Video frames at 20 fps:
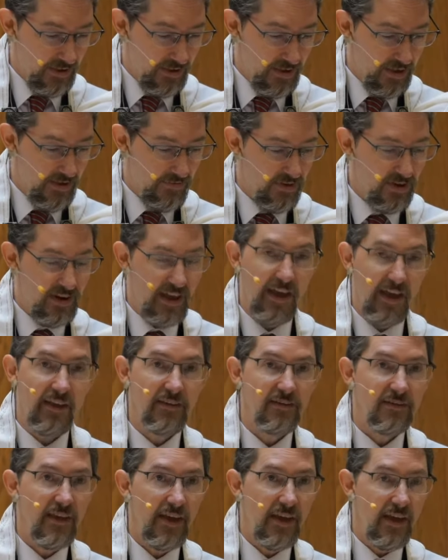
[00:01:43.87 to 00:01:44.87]
even
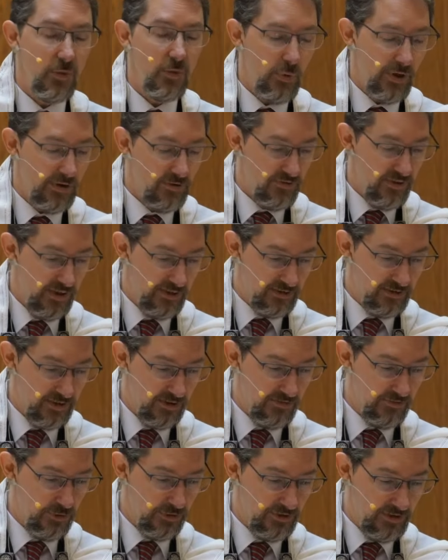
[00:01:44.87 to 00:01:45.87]
as they, when
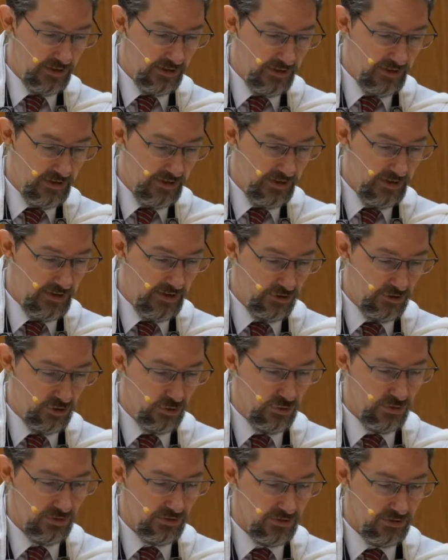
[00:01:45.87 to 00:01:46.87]
facing fertility
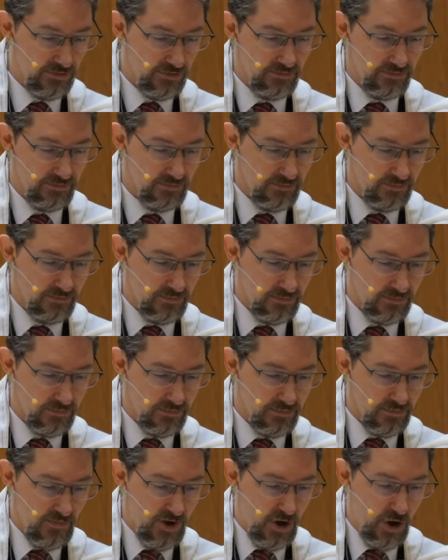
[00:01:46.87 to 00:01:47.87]
issues,
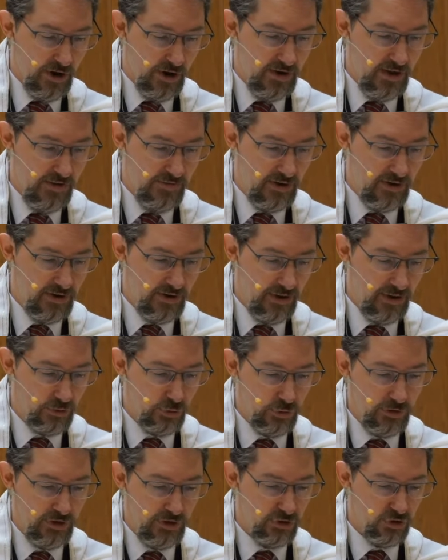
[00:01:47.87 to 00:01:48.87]
are given a
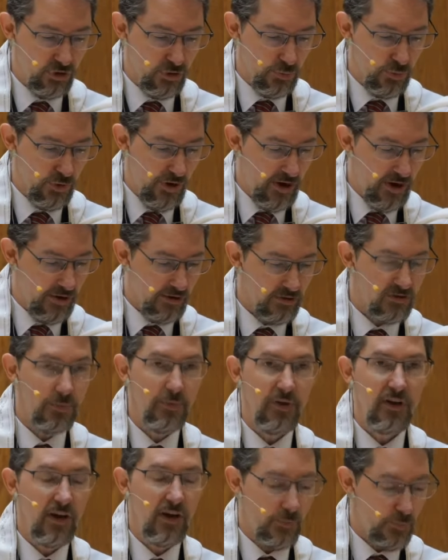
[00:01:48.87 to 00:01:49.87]
traditional prayer to
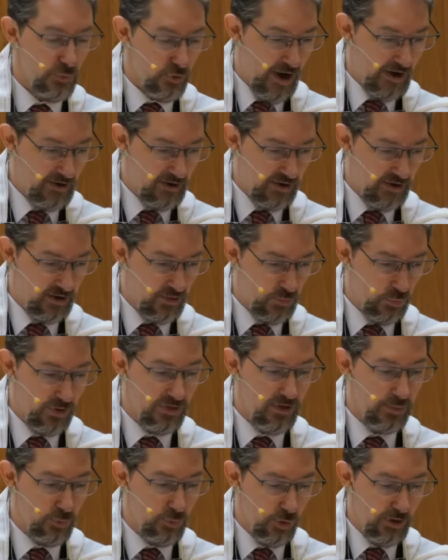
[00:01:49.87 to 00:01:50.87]
become pregnant
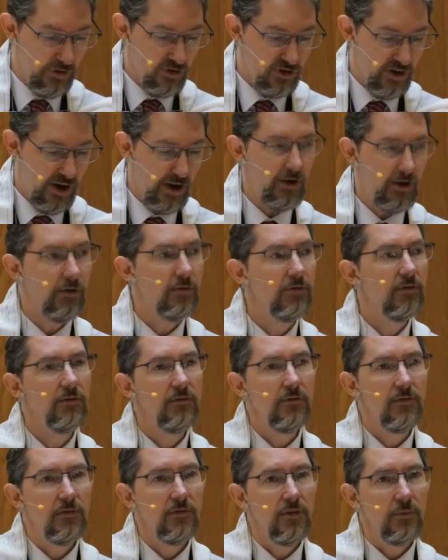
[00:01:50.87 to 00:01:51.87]
with a boy child.
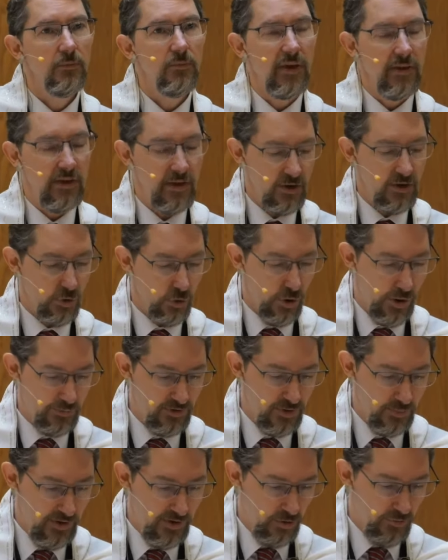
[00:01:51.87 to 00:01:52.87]
May he grow up
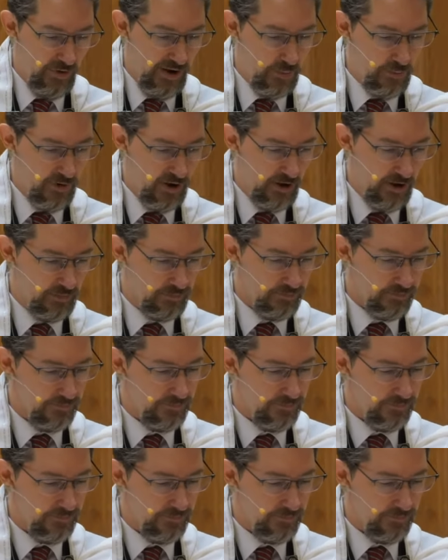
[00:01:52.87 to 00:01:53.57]
to be a rabbi.